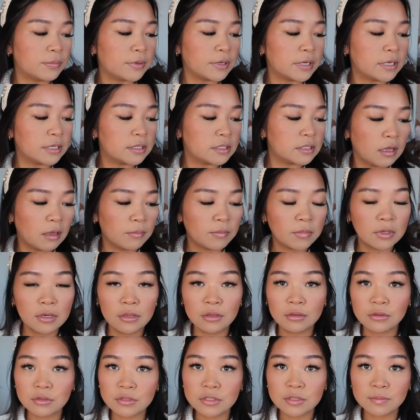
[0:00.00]
but I'm gonna
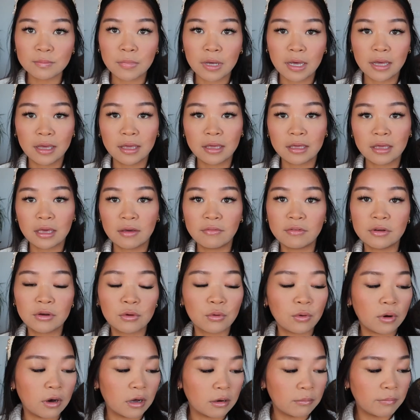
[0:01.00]
use my Kevin
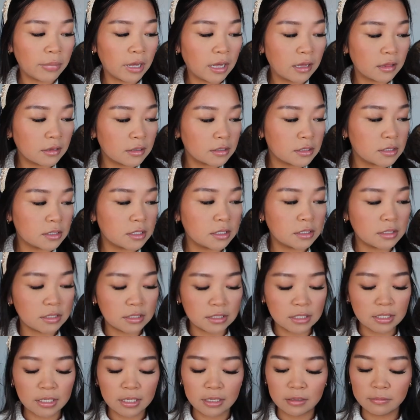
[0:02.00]
Aucoin palette
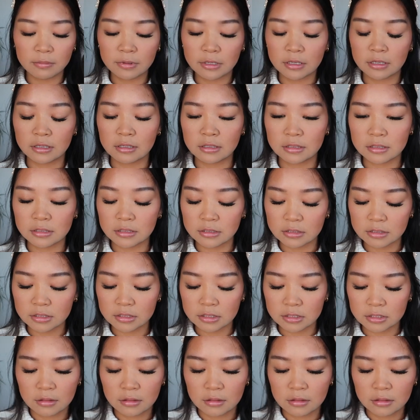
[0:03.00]
today because